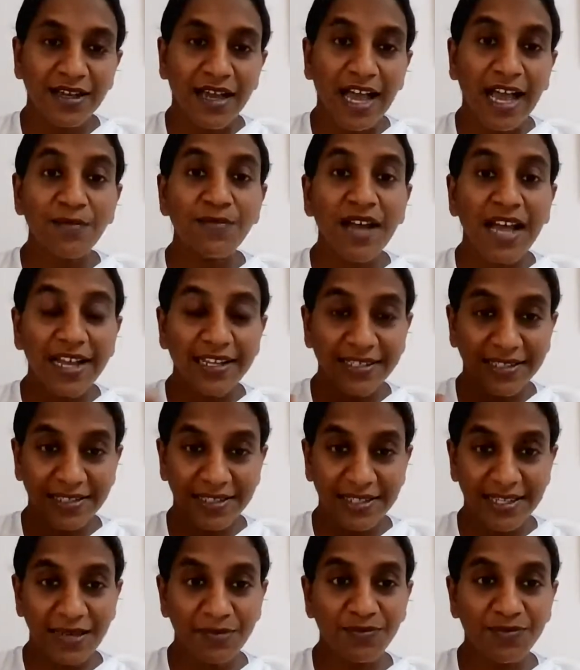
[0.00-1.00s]
I'm
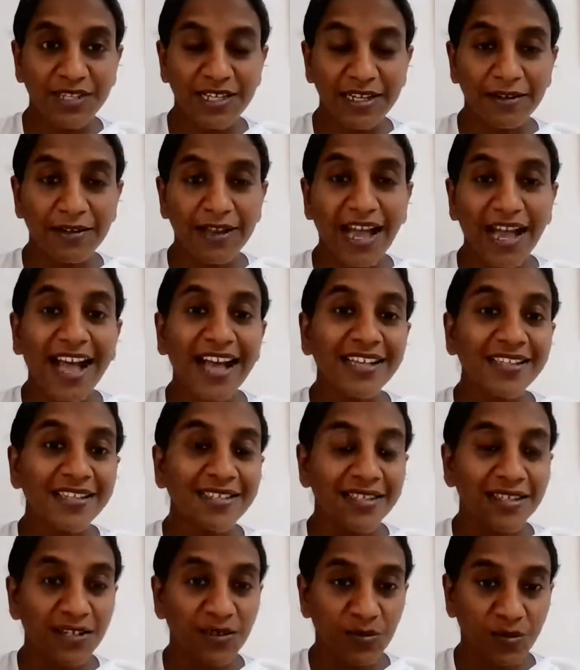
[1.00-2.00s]
accepting
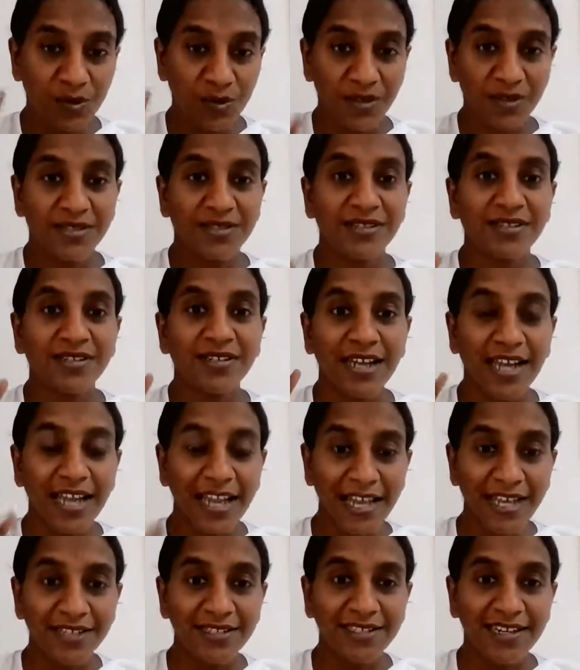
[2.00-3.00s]
as that person
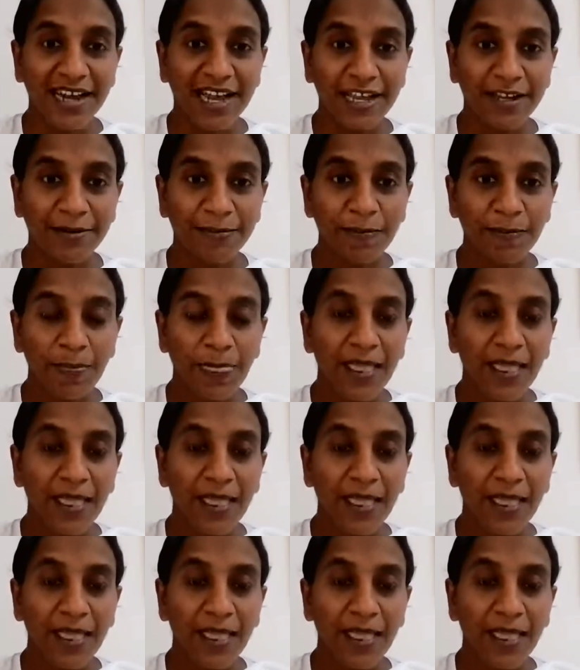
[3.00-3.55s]
is like